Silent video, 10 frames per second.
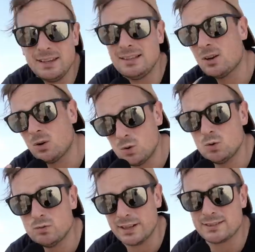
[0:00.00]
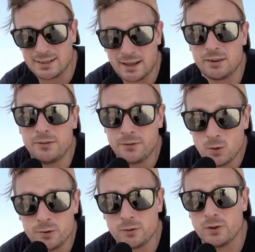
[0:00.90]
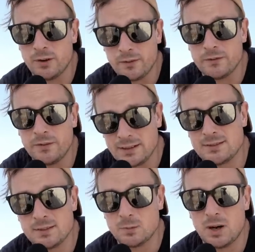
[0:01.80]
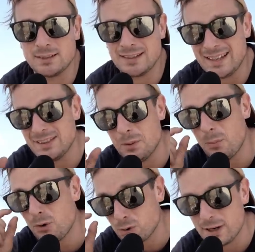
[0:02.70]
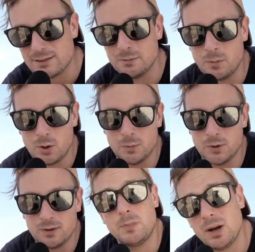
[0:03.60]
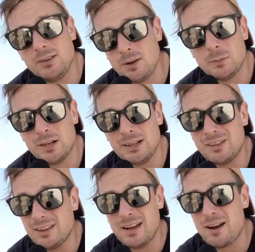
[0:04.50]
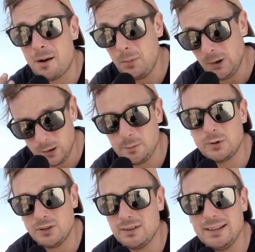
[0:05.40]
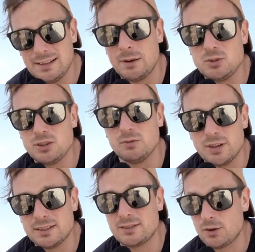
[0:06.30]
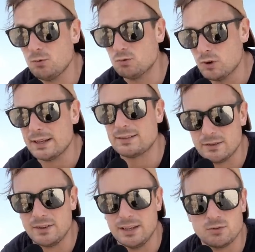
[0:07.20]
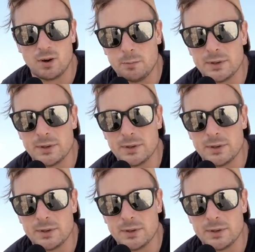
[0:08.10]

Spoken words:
These are all risks at the forefront of investors' minds in the present moment. But I don't believe that they are permanently damaging risks to the rest of these great